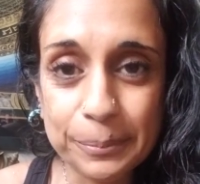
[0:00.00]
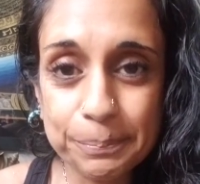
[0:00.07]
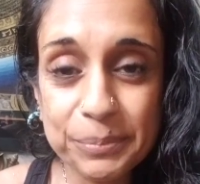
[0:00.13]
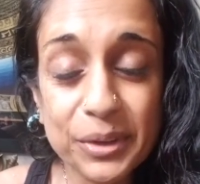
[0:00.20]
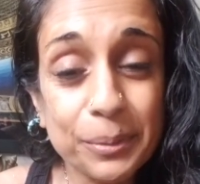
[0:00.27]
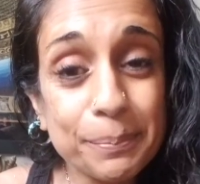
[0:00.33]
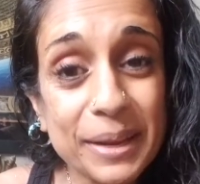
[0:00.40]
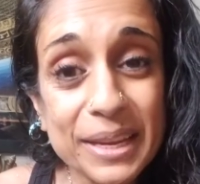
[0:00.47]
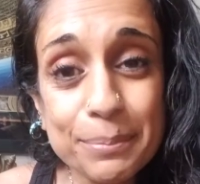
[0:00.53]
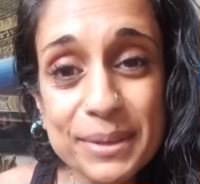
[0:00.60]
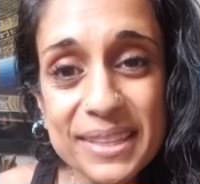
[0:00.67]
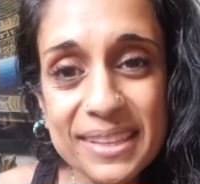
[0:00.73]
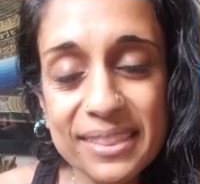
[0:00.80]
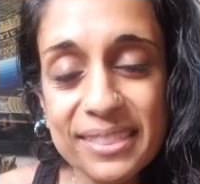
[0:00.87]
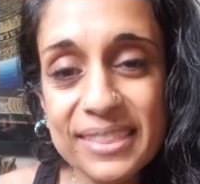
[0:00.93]
There may be
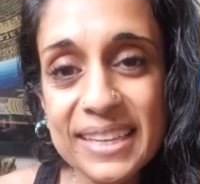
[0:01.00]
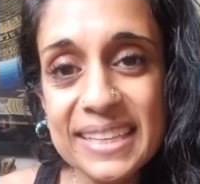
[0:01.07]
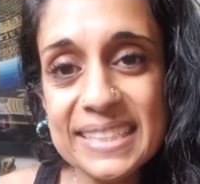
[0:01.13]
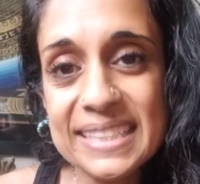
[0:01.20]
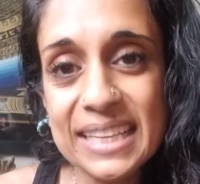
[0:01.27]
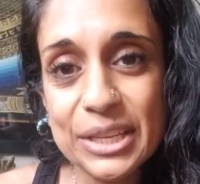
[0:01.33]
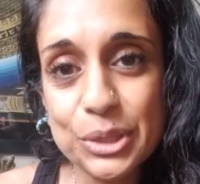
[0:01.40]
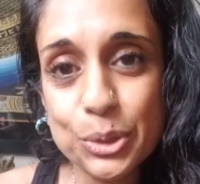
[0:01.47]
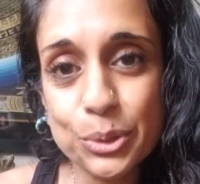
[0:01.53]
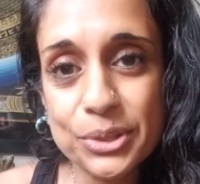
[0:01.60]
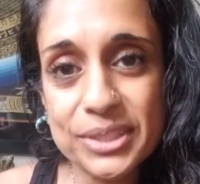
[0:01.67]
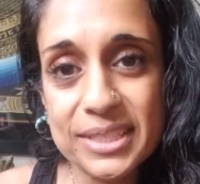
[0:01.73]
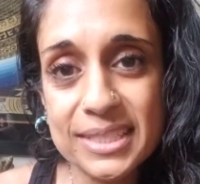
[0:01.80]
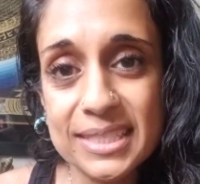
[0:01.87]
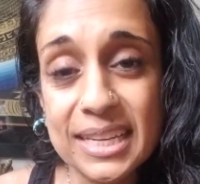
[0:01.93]
the things that you're
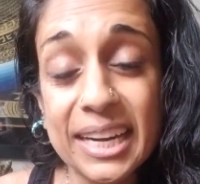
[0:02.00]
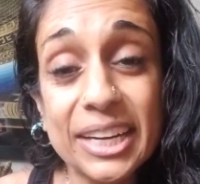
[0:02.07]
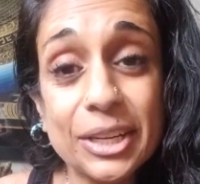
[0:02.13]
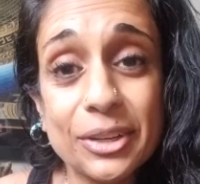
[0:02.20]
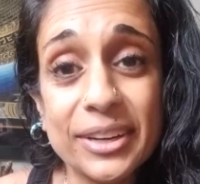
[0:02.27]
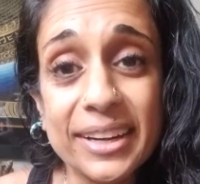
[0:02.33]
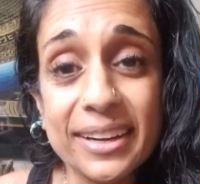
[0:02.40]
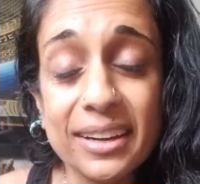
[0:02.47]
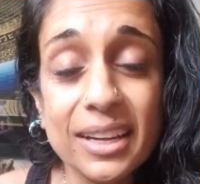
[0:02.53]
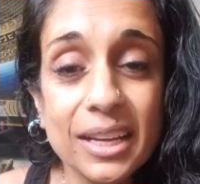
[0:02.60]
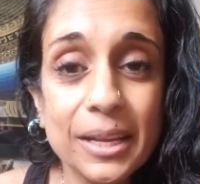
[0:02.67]
desiring.